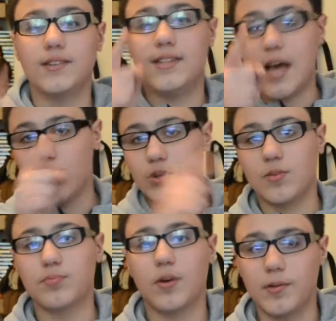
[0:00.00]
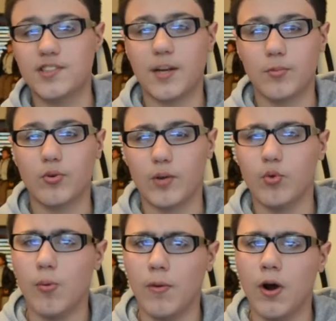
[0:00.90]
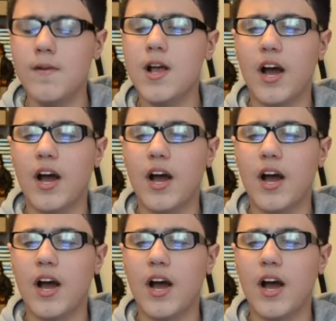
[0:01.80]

That was a proper samurai robot.